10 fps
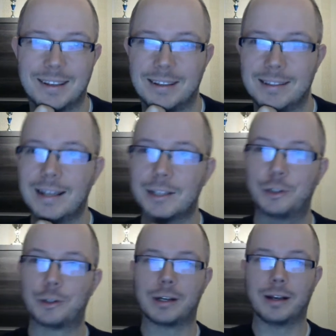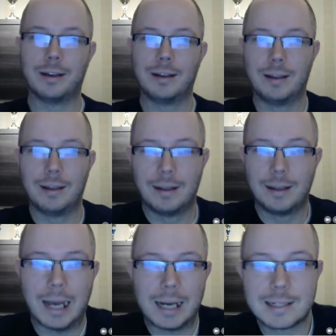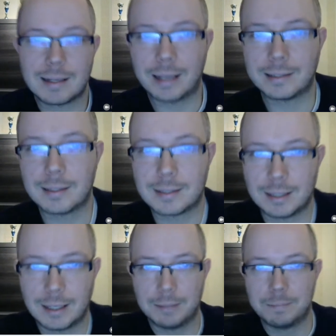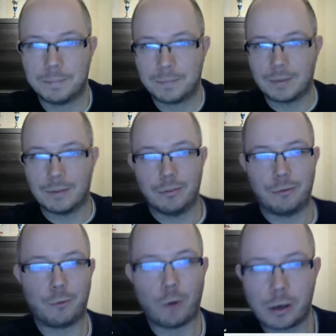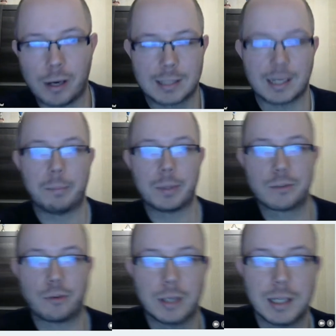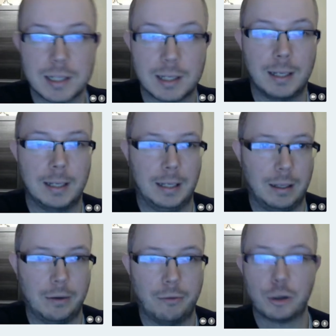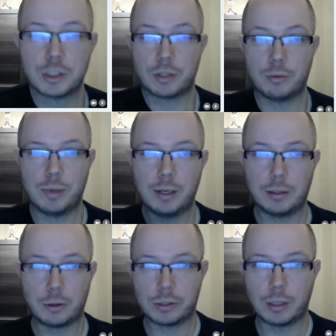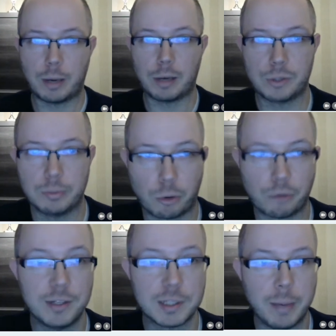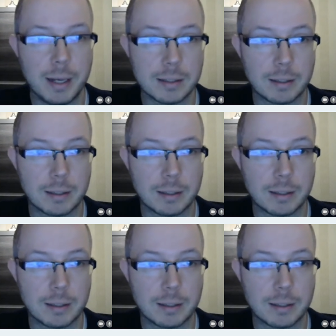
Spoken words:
Yeah, sure. I selected 4 examples for this. First, we learn about Morphes mate.